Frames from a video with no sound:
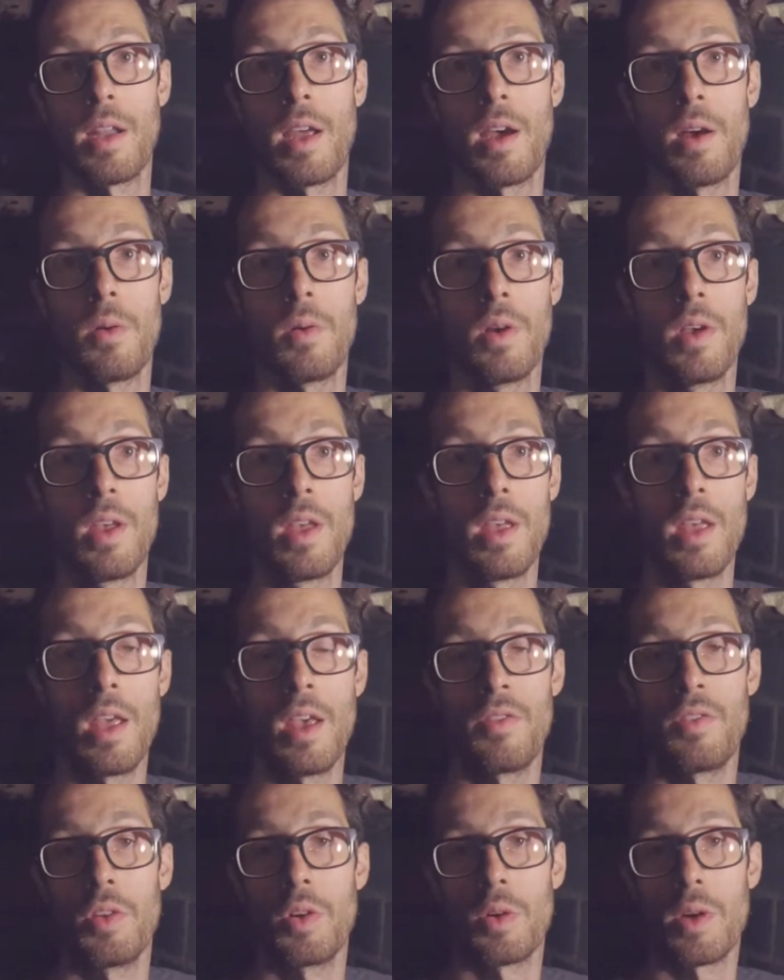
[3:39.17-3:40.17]
Now,
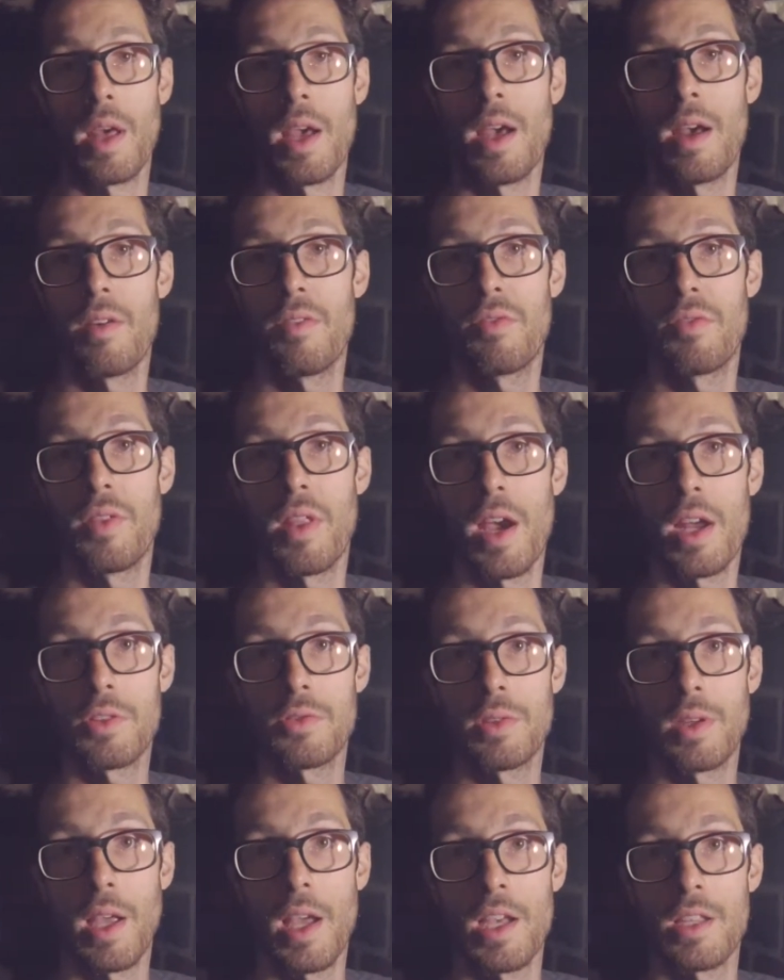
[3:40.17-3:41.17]
if you don't have
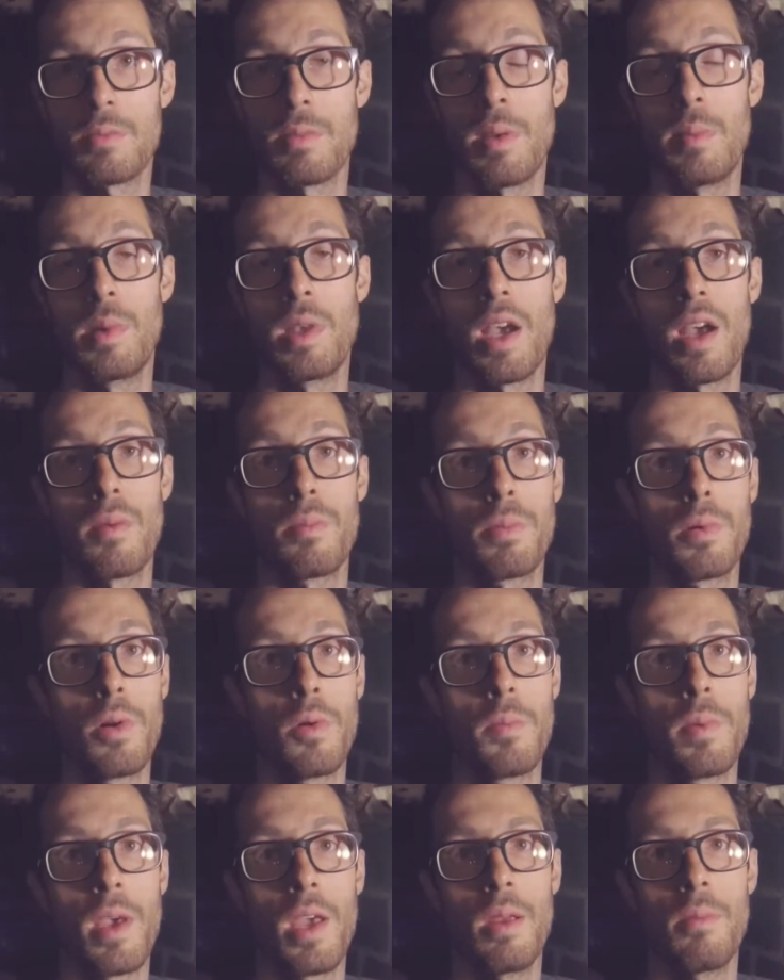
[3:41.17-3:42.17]
natural gas, maybe you have
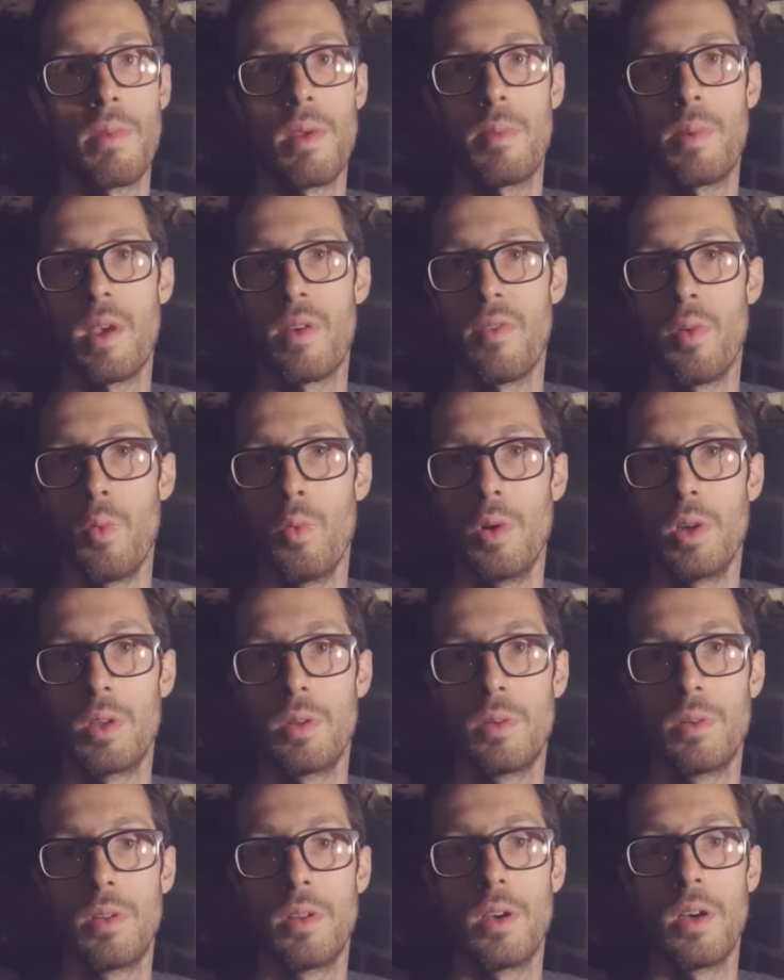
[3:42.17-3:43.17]
propane, maybe you have a wood
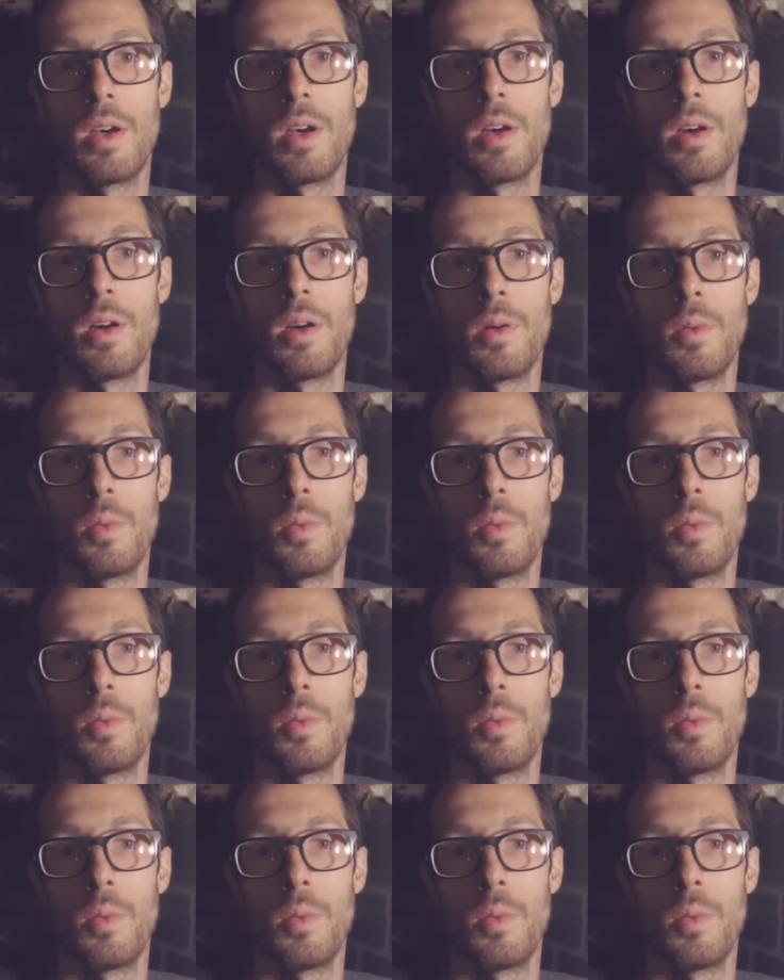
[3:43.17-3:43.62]
uh,